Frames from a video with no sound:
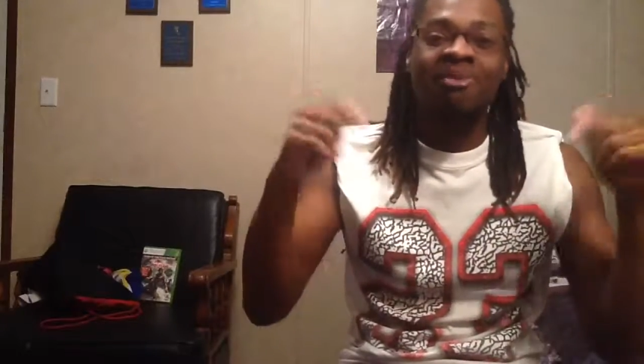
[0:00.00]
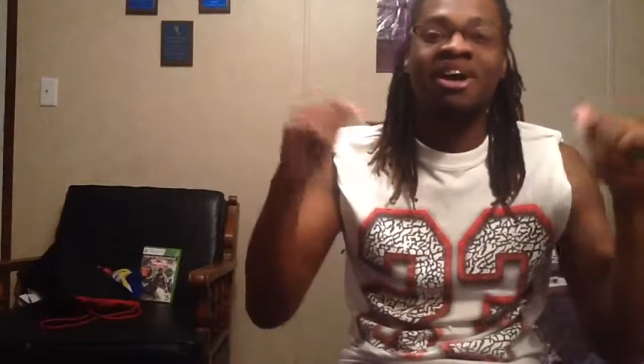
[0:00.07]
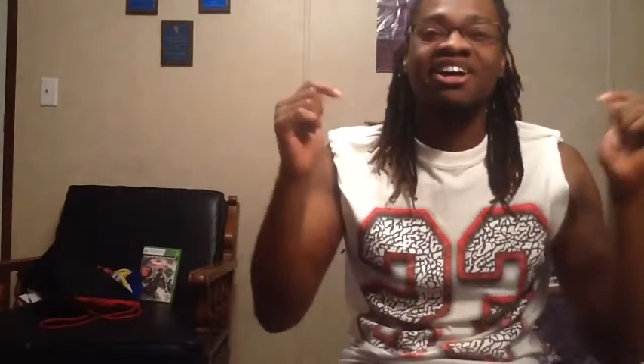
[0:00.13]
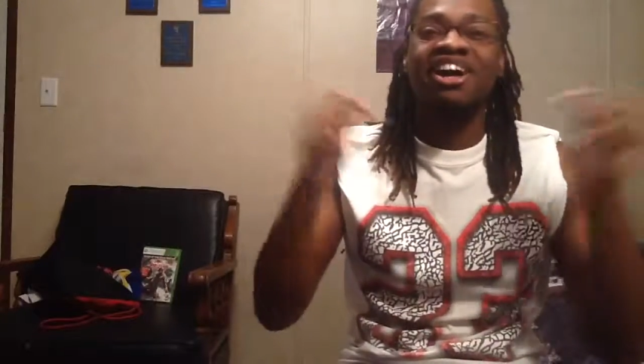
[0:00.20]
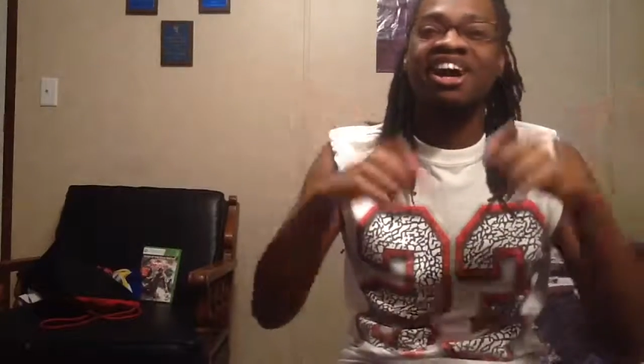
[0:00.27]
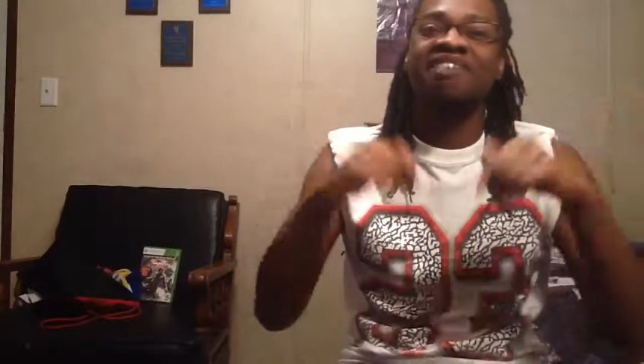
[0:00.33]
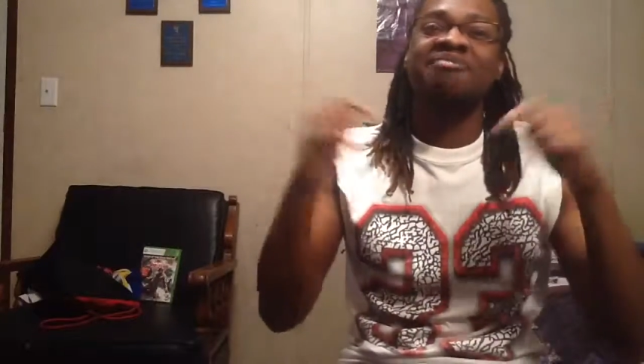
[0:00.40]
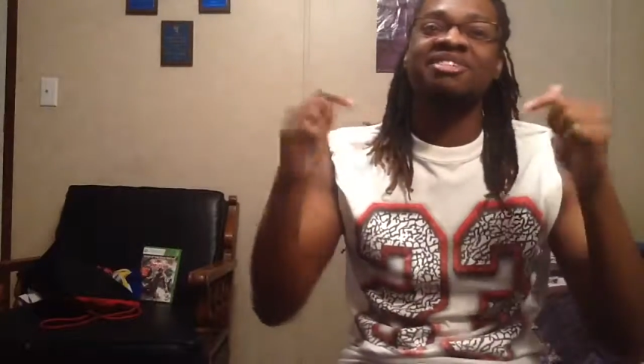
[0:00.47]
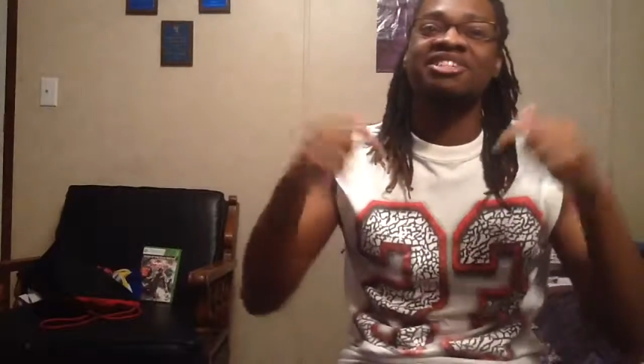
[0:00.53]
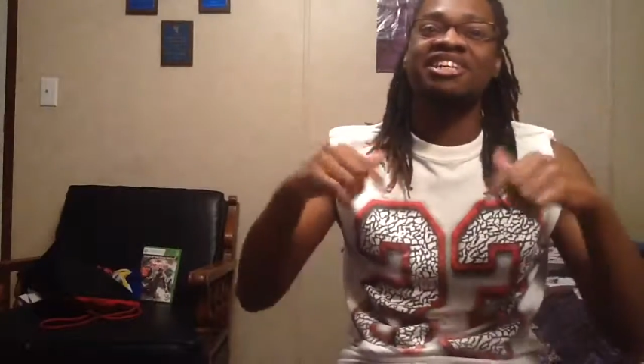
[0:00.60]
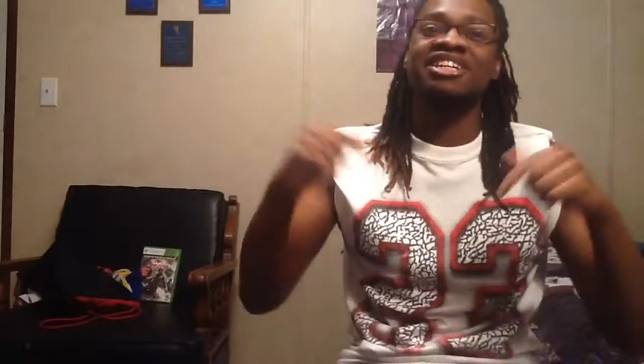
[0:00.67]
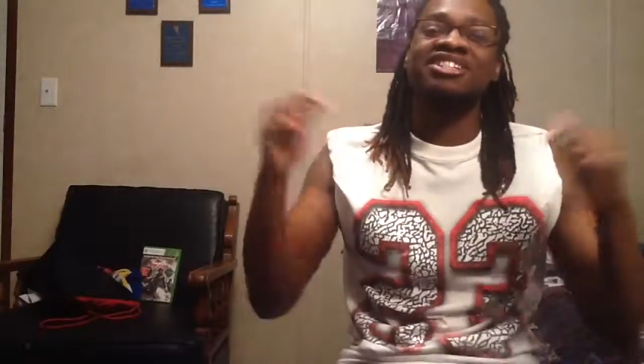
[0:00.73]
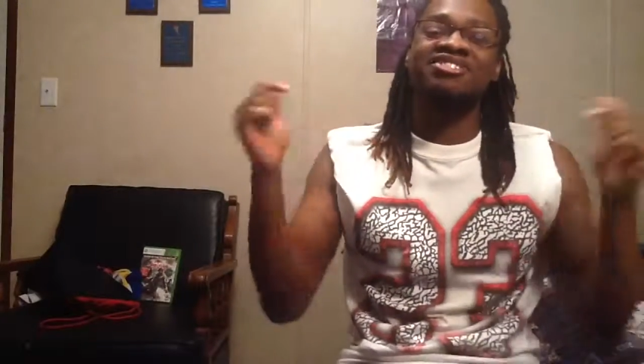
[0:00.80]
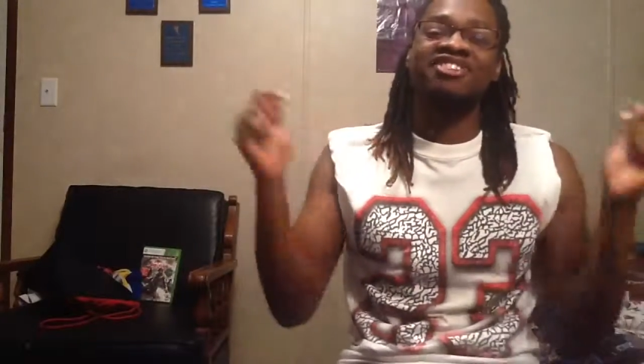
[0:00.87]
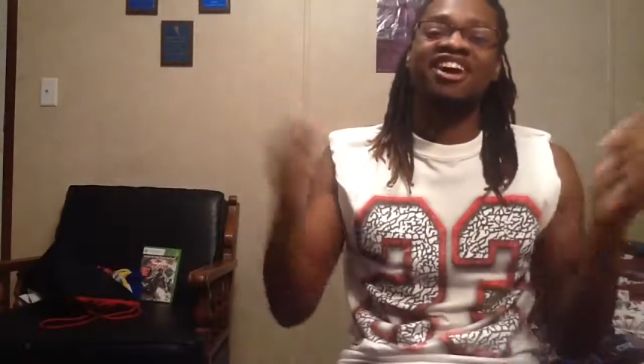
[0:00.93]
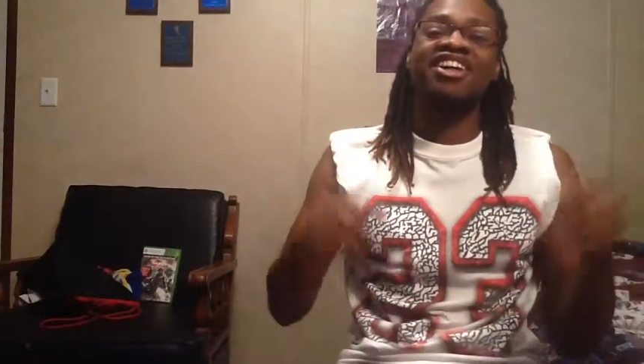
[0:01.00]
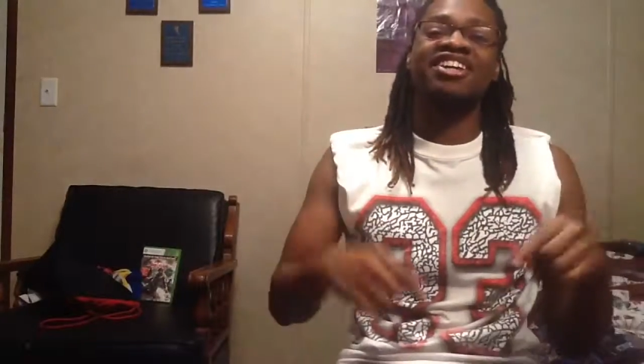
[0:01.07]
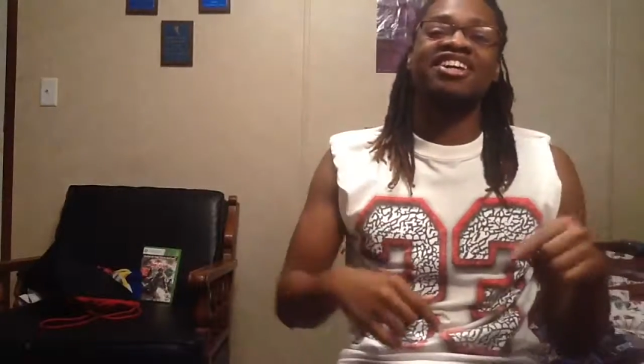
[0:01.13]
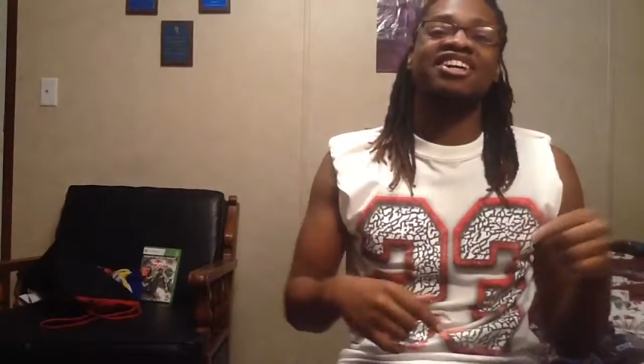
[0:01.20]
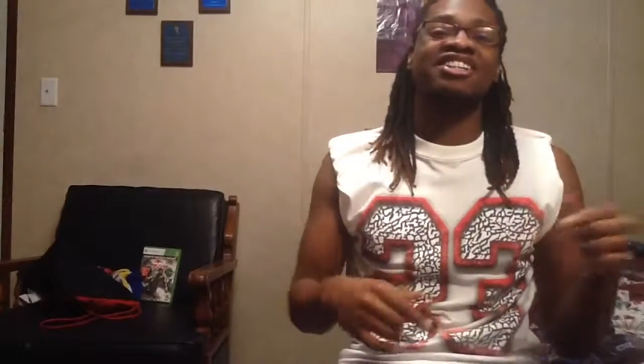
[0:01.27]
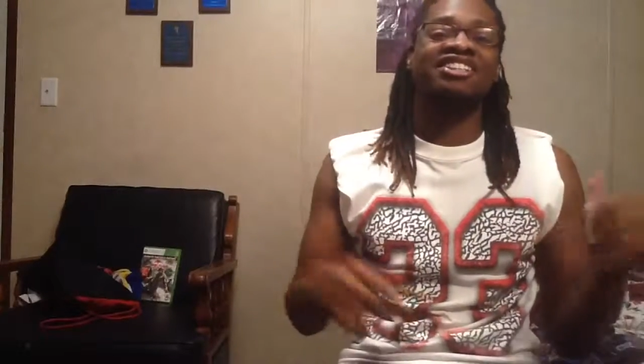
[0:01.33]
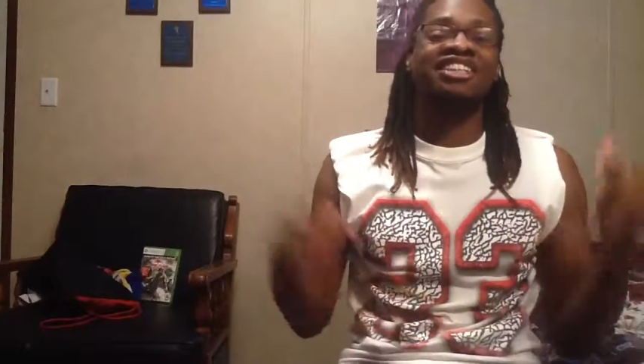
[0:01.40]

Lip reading: my comment section right now